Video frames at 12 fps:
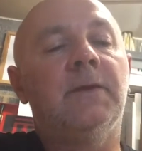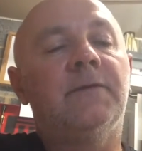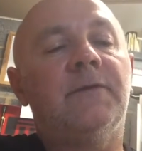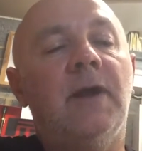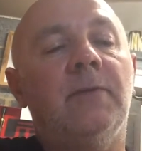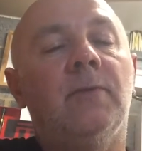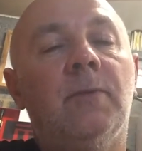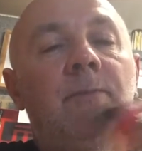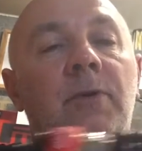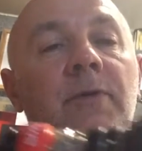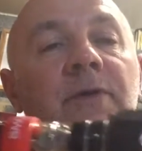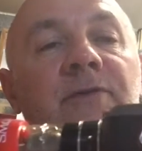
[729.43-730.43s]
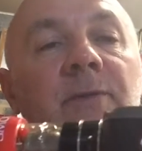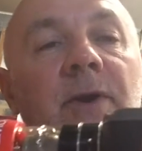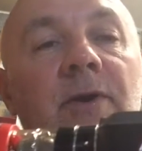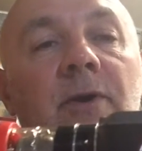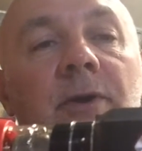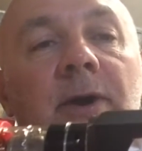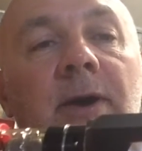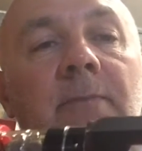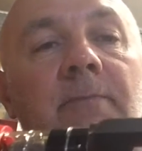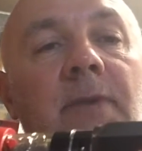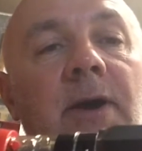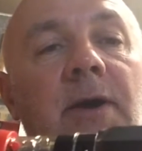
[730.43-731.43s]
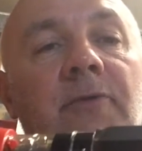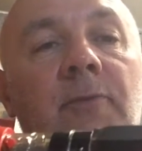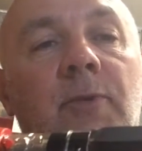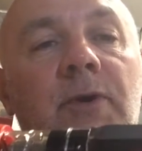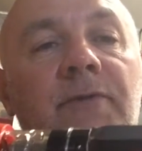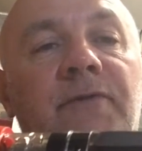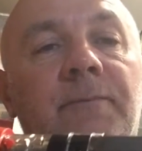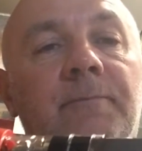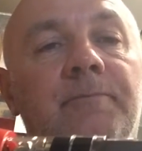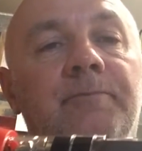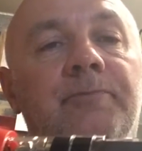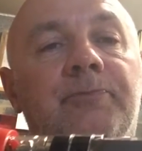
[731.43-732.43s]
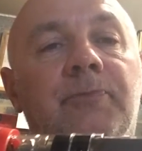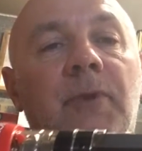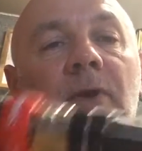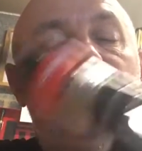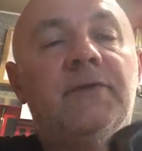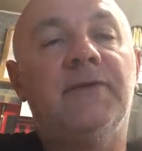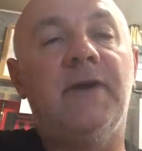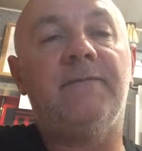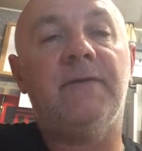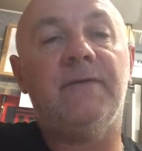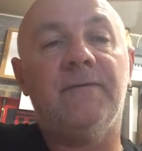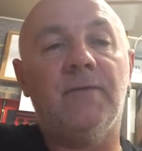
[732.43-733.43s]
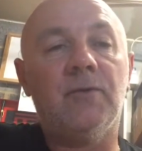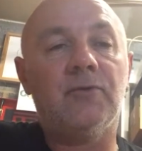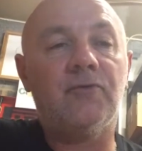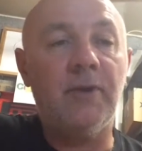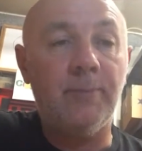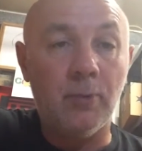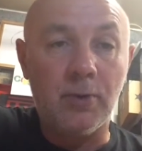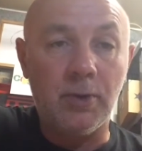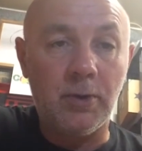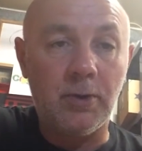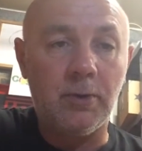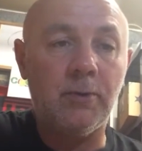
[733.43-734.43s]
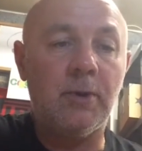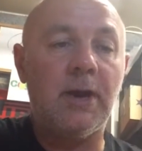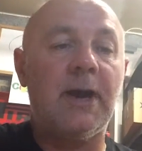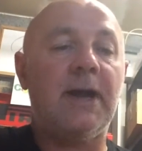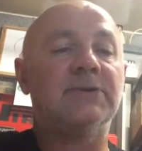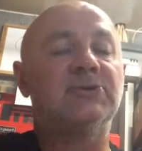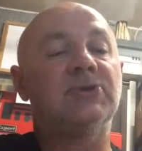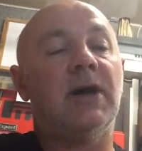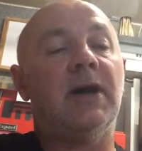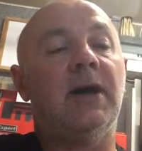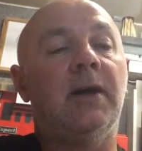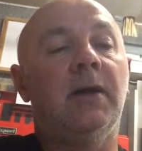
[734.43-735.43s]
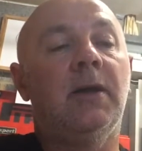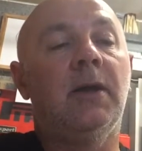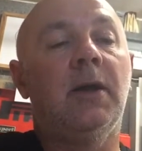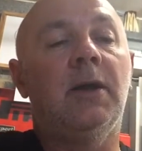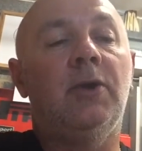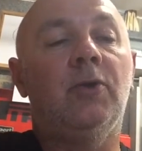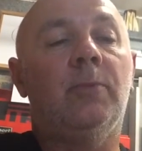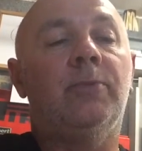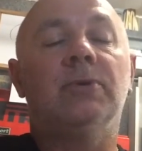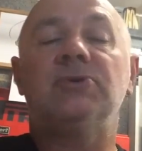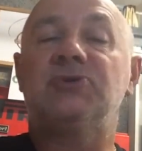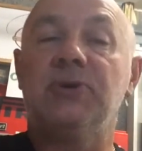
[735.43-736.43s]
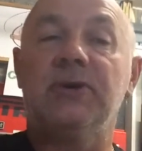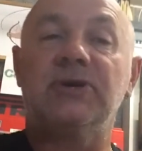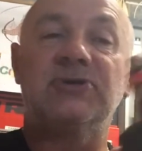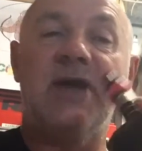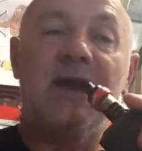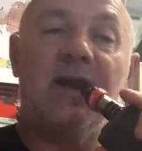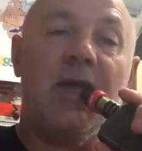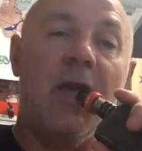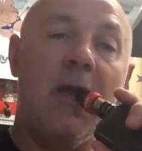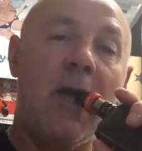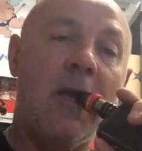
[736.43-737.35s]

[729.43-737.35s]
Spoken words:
So we'll put this one on 100 watts on the TFV4 triple coil at 0.2 exactly.